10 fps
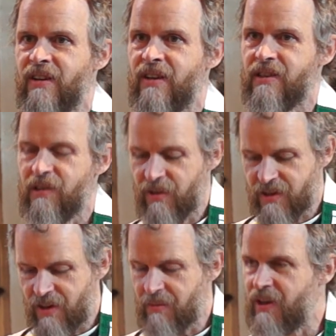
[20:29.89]
as long as
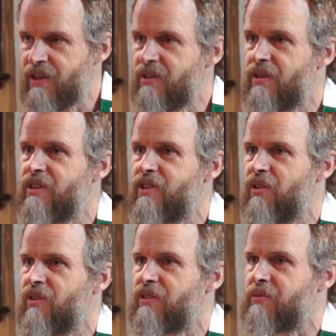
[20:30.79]
human history
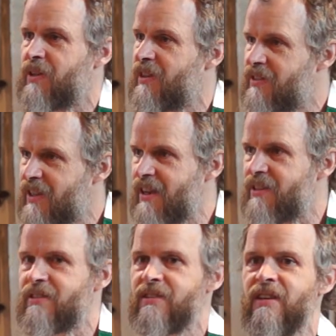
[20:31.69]
endures, because
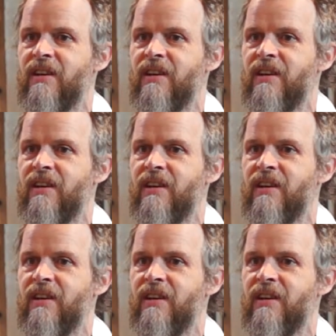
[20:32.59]
this